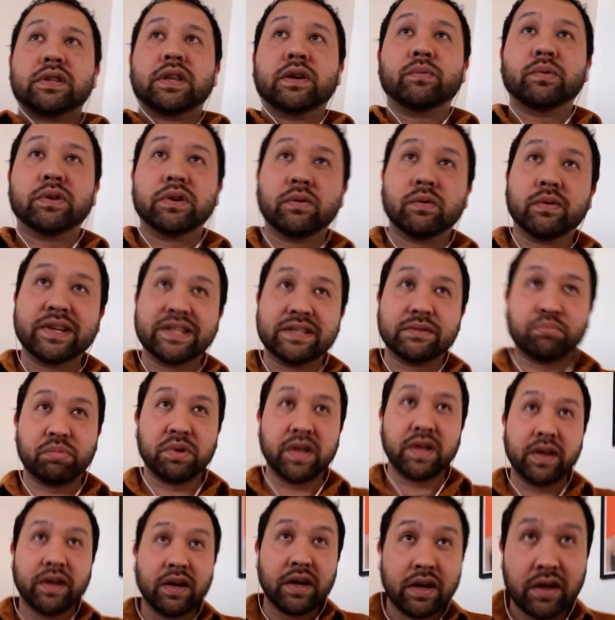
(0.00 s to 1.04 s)
there would always
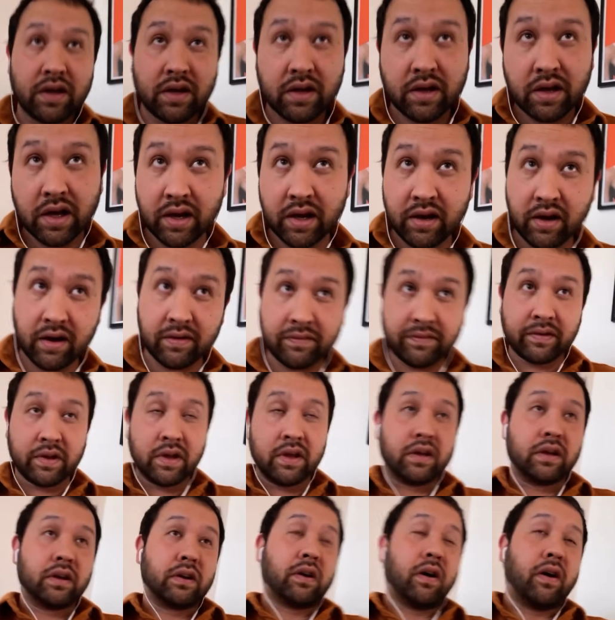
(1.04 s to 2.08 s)
be
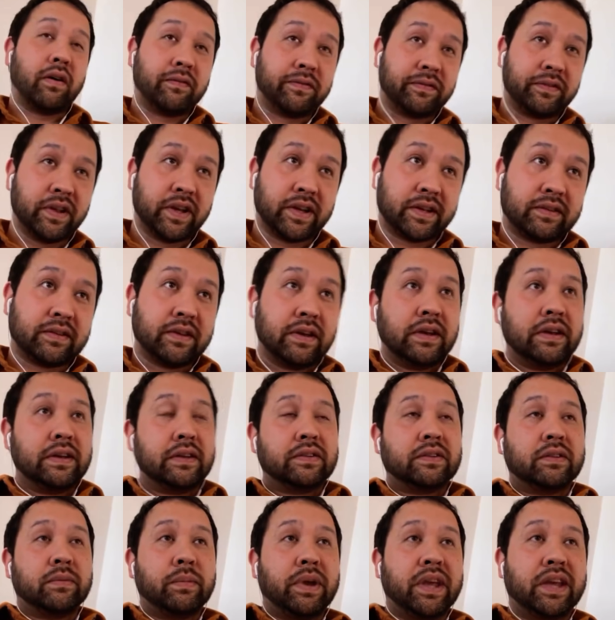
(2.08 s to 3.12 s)
enough conflict
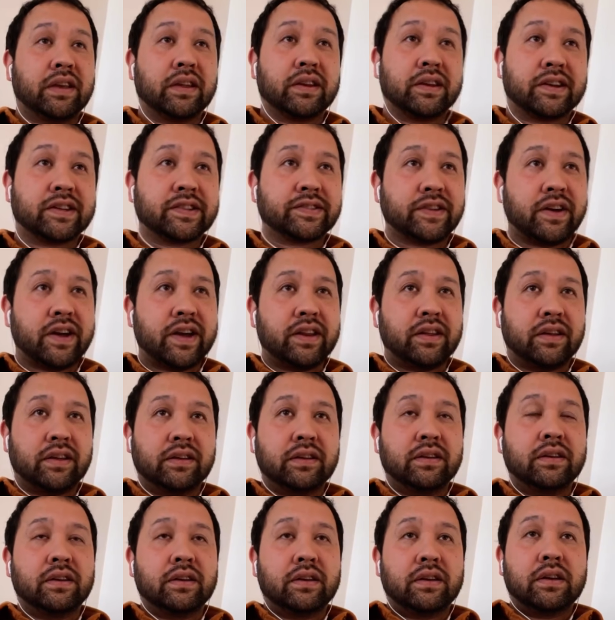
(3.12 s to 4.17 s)
to make it
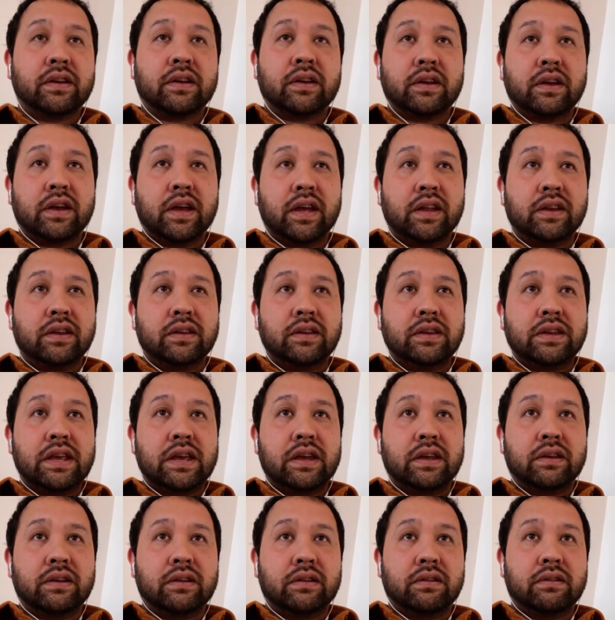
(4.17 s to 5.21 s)
exciting, and
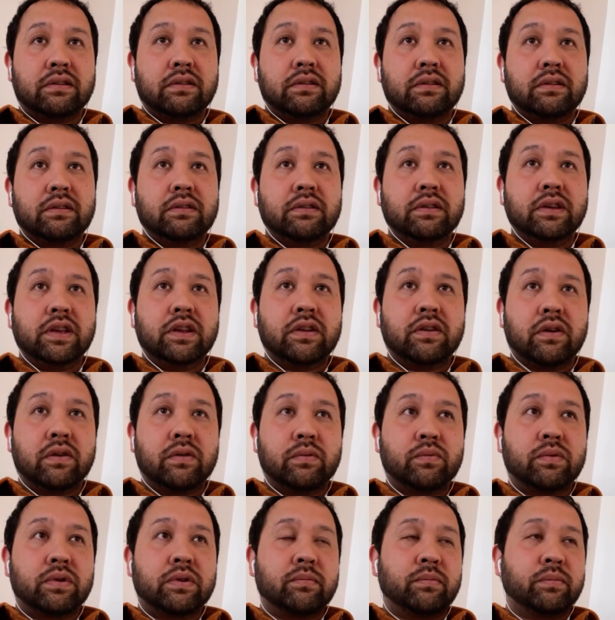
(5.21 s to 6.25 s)
yet it
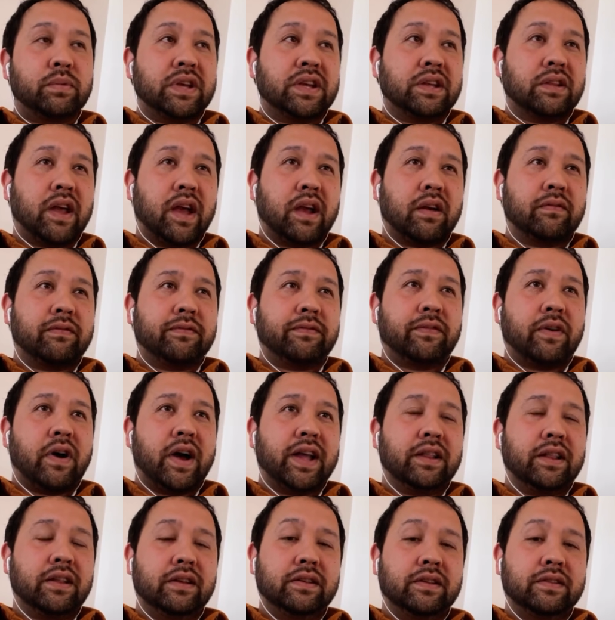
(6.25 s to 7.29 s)
wouldn't be like
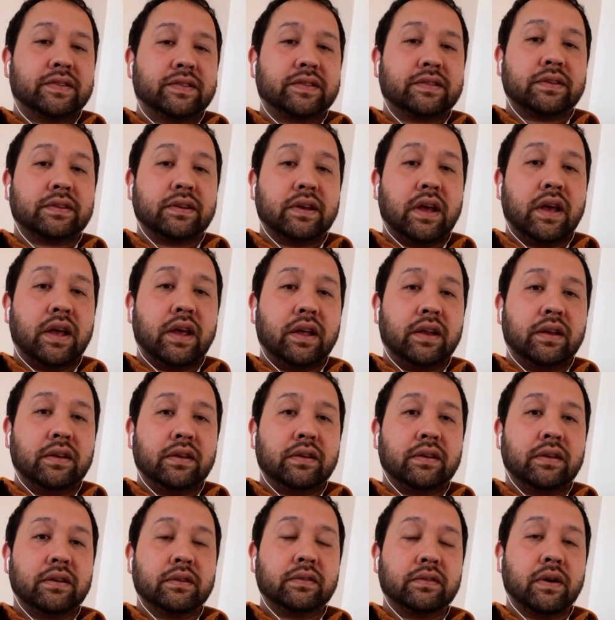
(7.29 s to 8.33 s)
violence
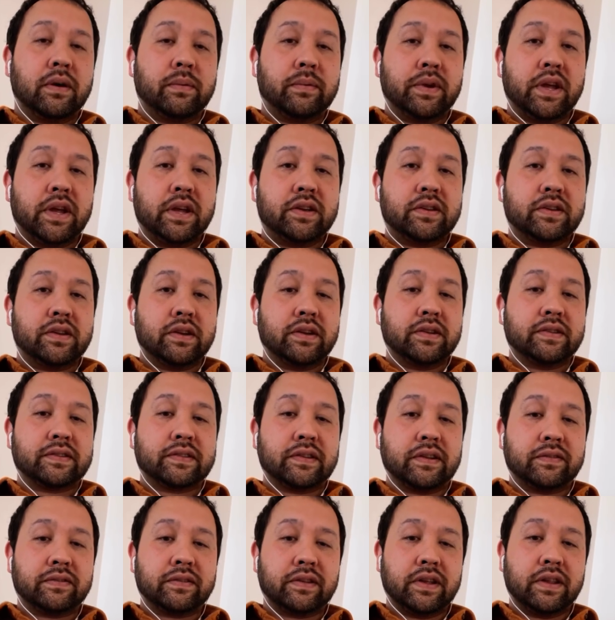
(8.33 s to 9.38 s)
and domination and
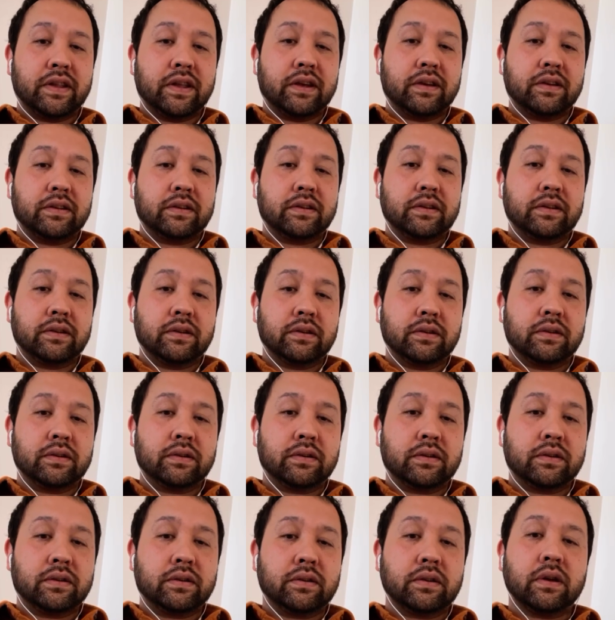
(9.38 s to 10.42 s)
stuff like that.
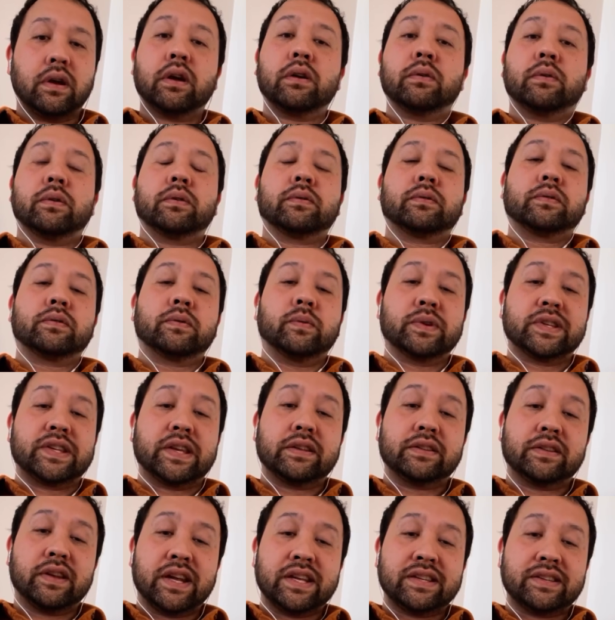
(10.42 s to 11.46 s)
Oh,
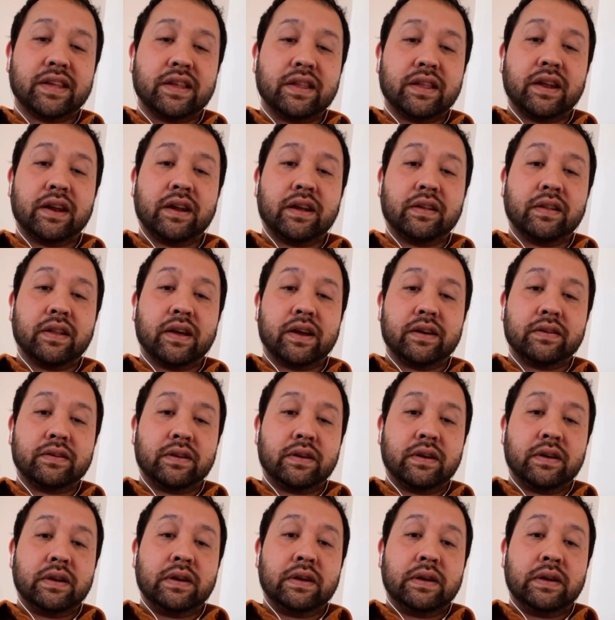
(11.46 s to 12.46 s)
did I say that out loud?